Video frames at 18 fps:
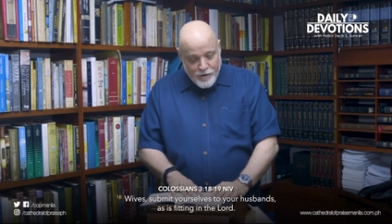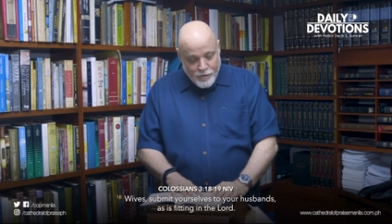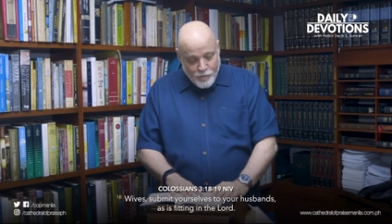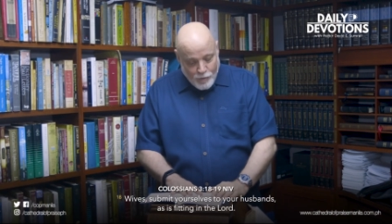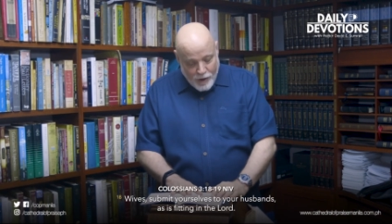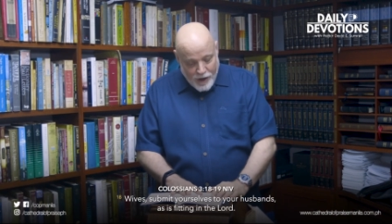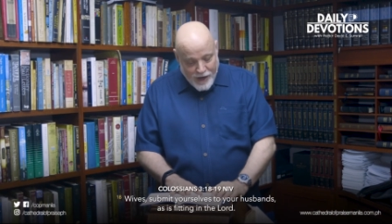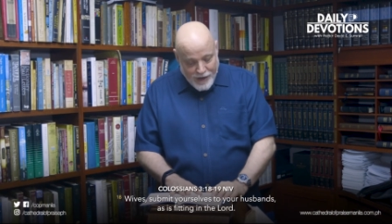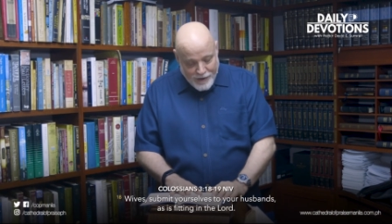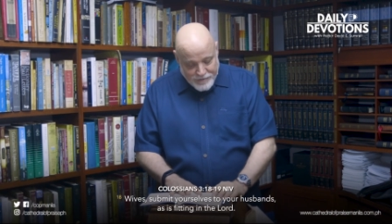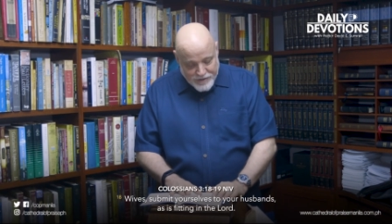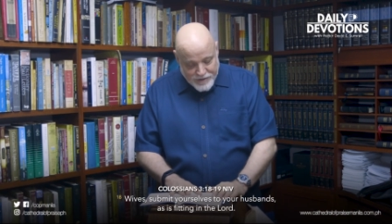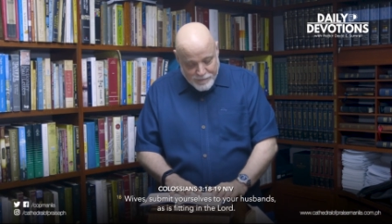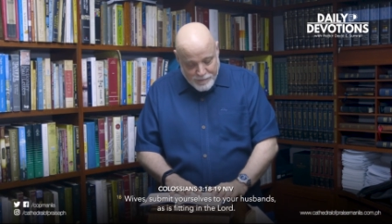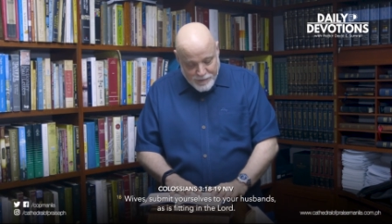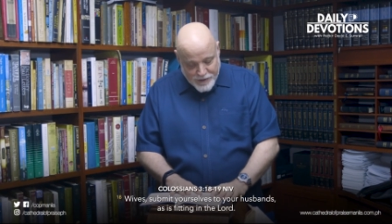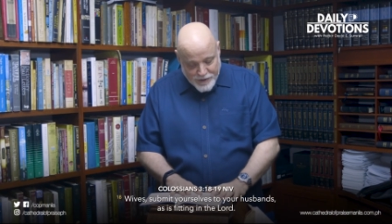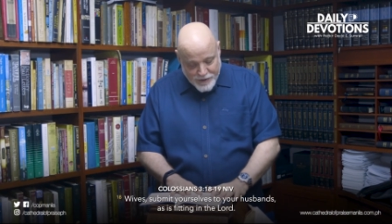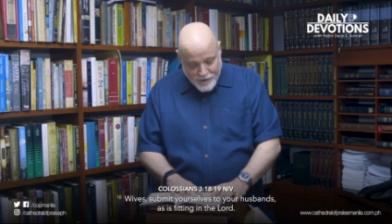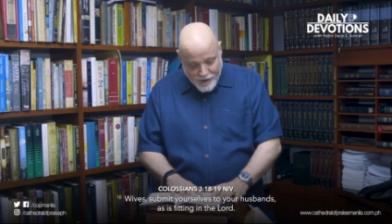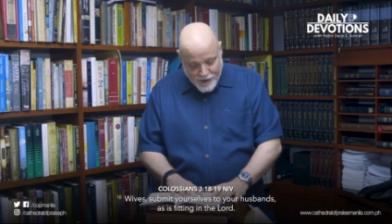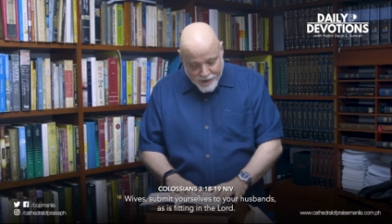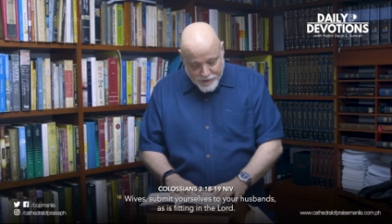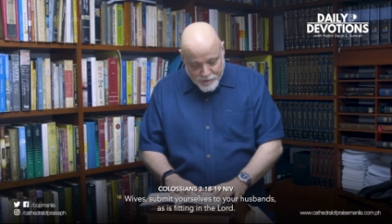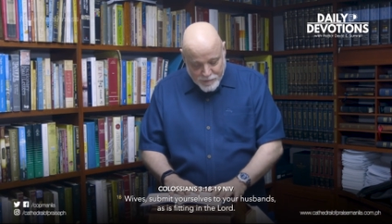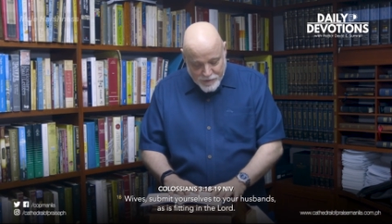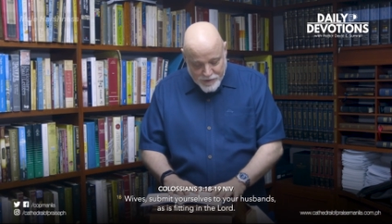Wives, submit to your
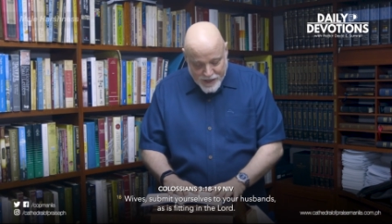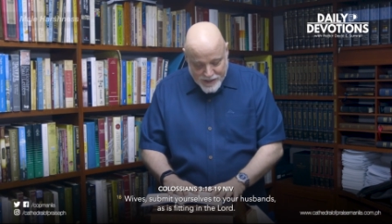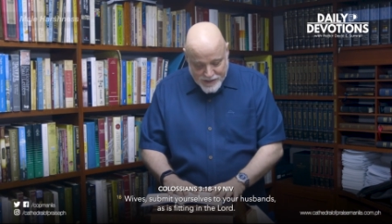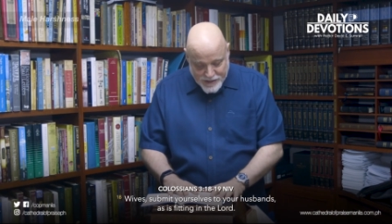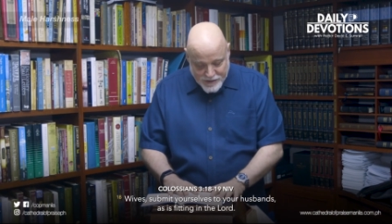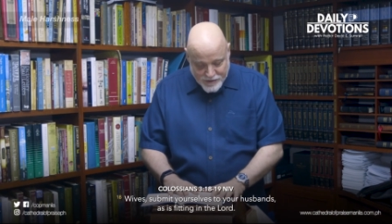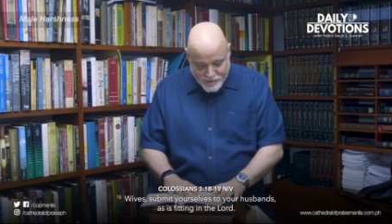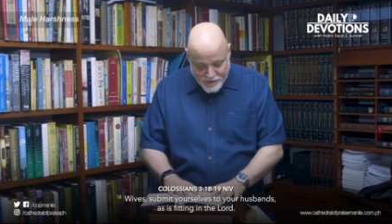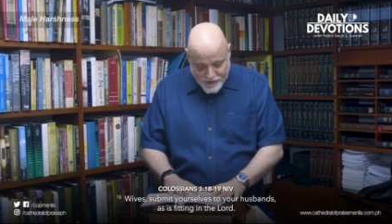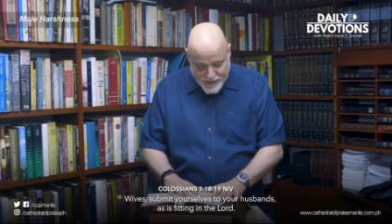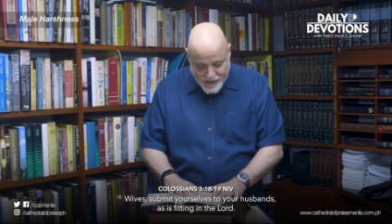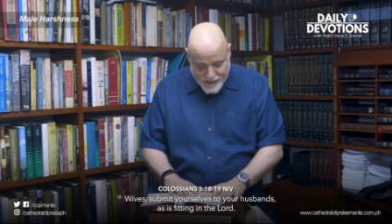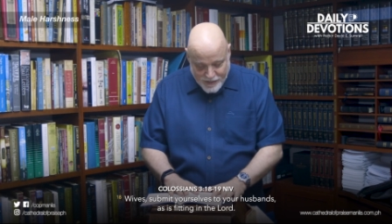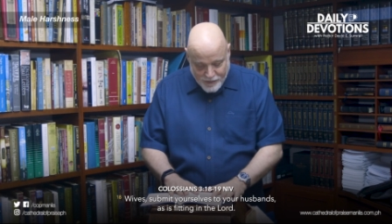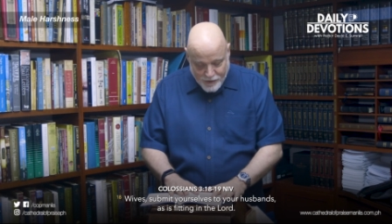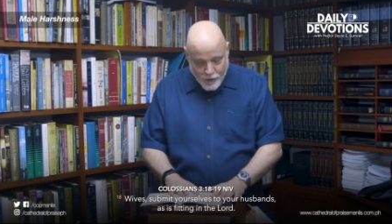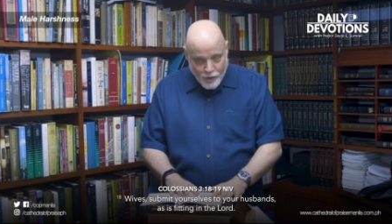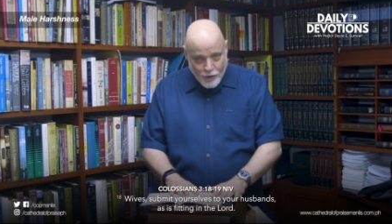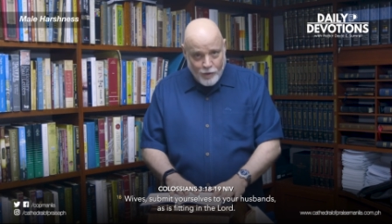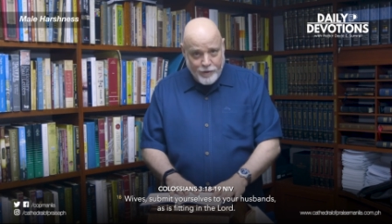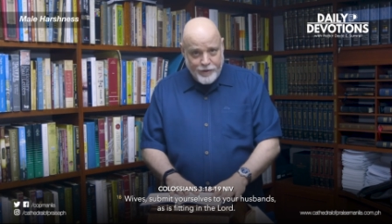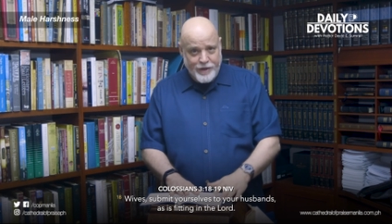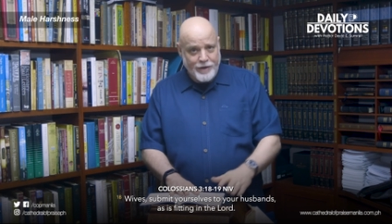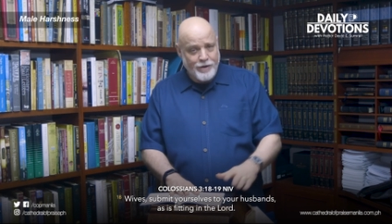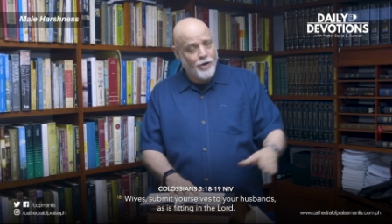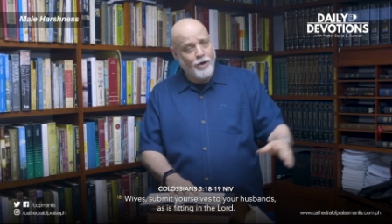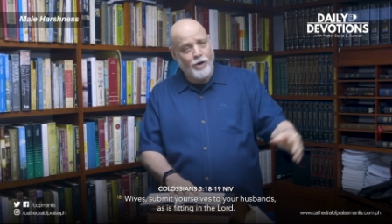husbands as is fitting in the Lord,
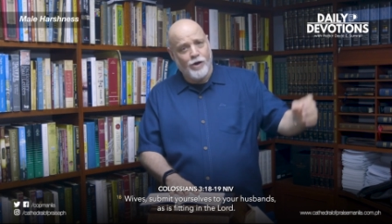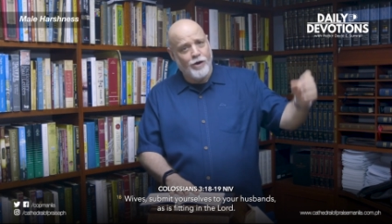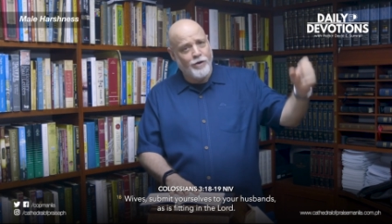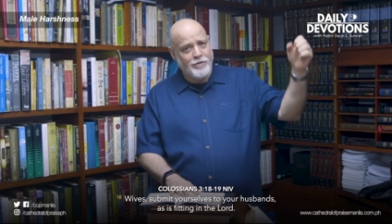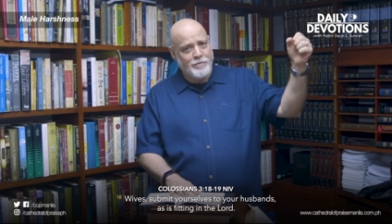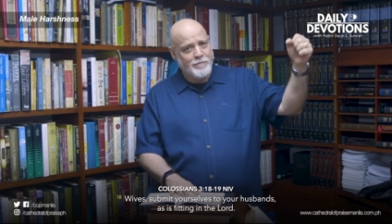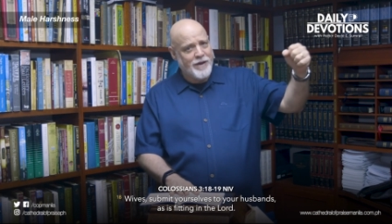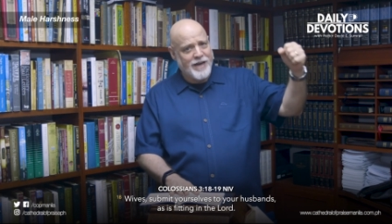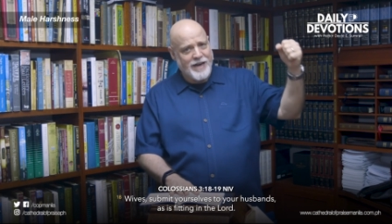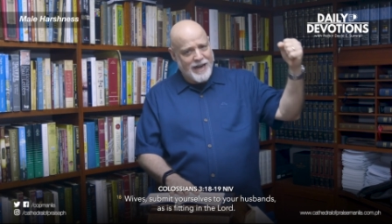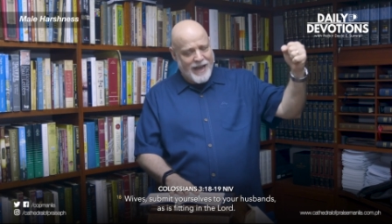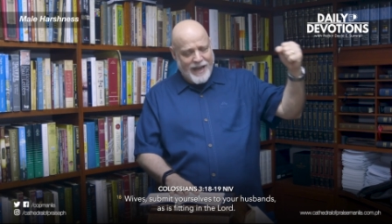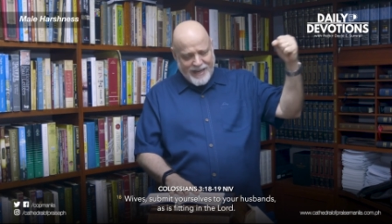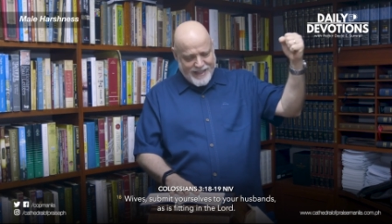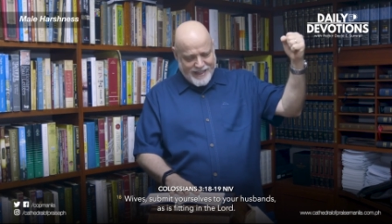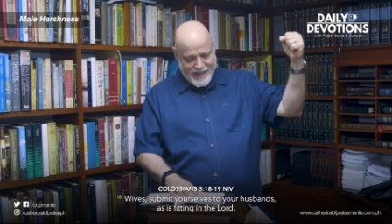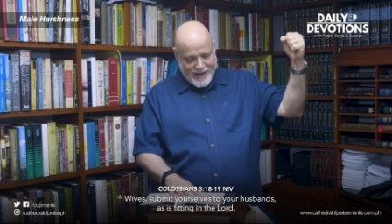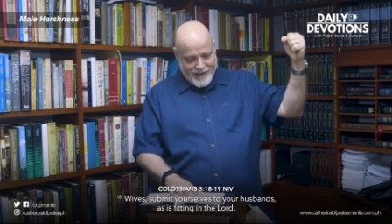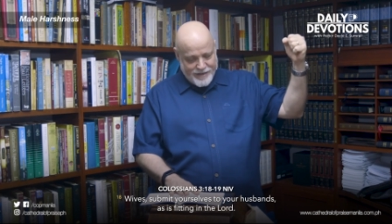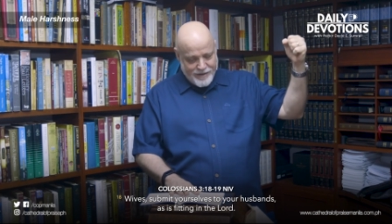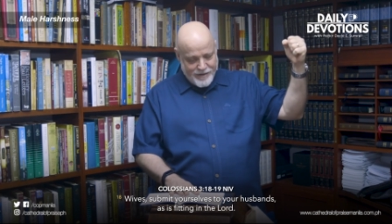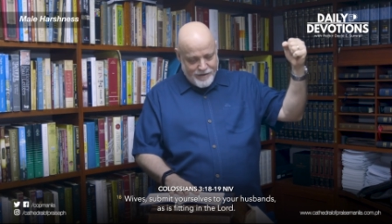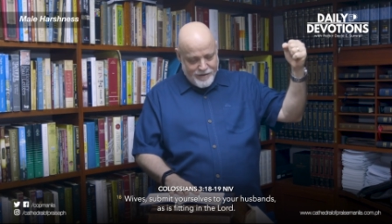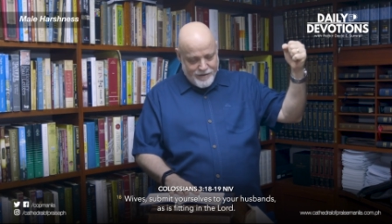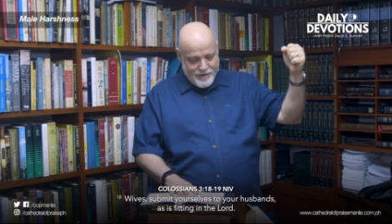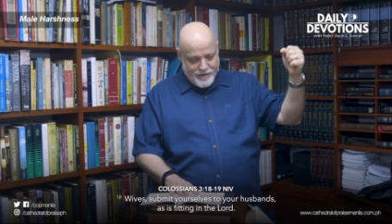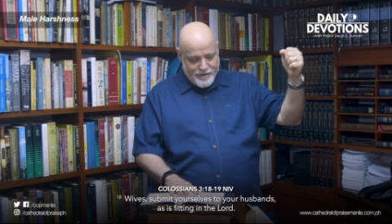and all the men like that.
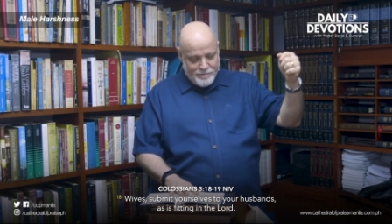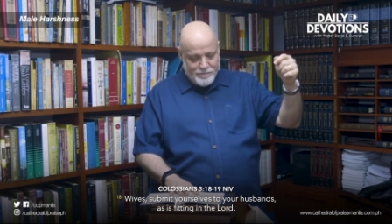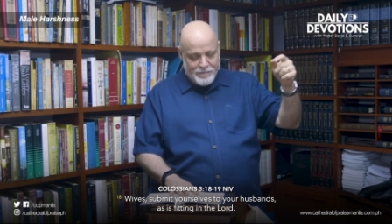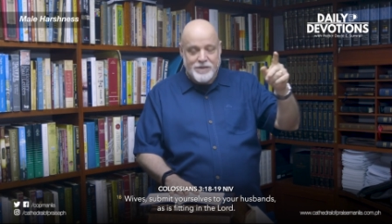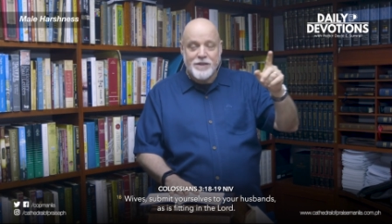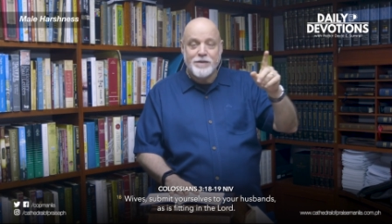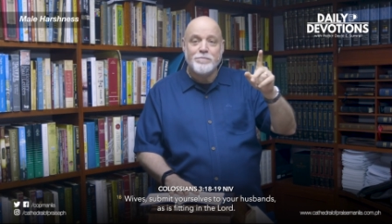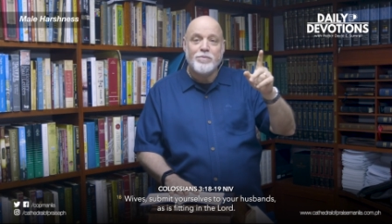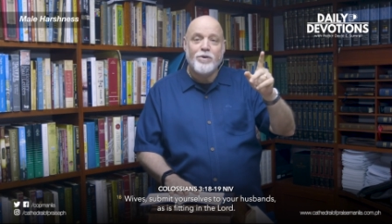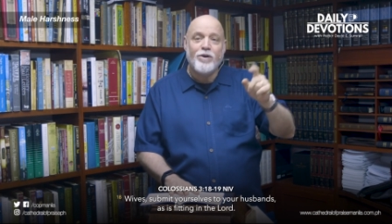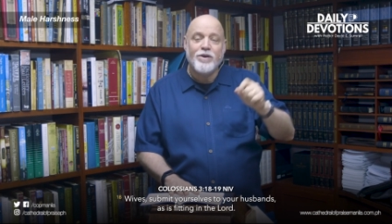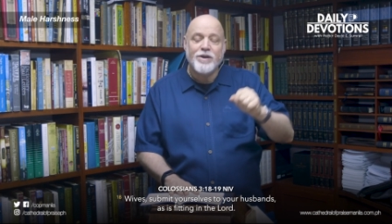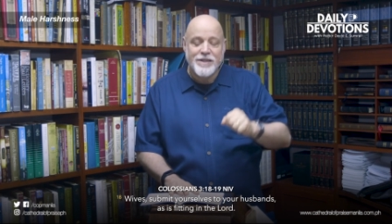But then Paul